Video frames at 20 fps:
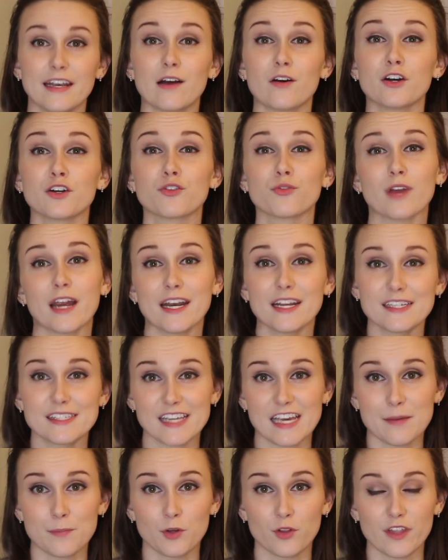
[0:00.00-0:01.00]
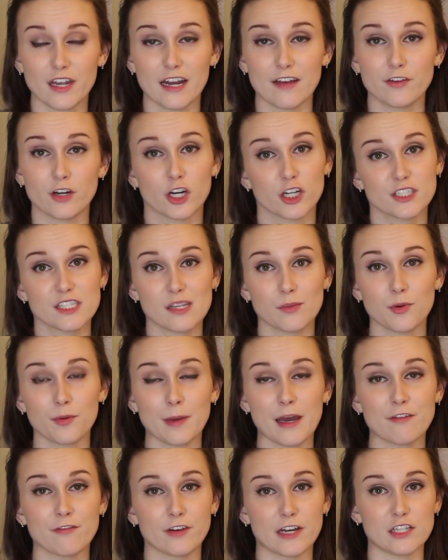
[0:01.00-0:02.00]
Now, a great example that I've heard some of
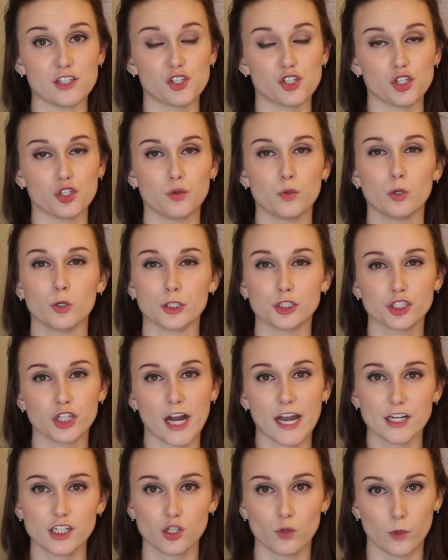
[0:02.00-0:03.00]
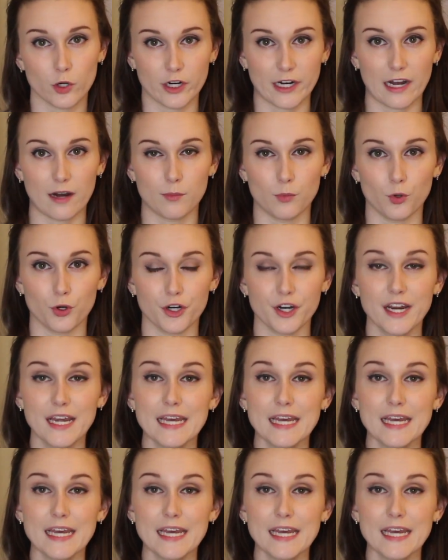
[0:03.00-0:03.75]
my friends do who are trying to work out more